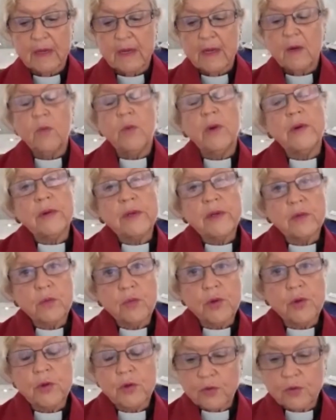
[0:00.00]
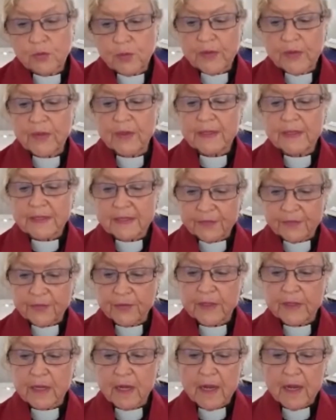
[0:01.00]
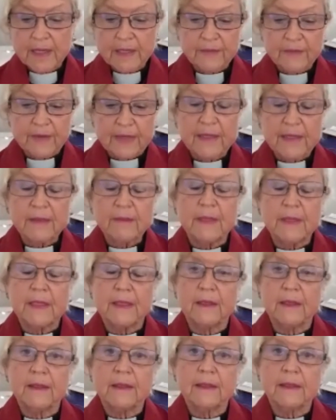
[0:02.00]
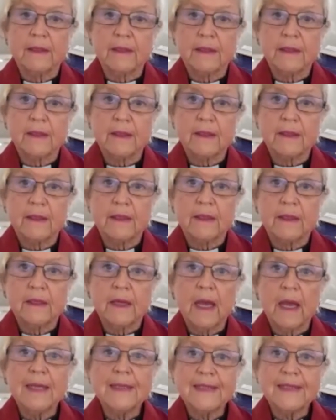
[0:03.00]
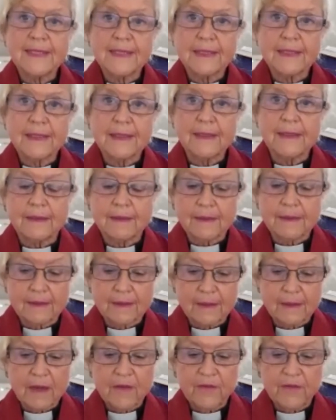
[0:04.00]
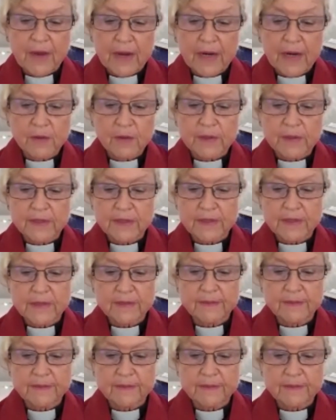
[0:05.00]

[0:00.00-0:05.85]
We're in a world with a different kind of enemy, unseen, a virus.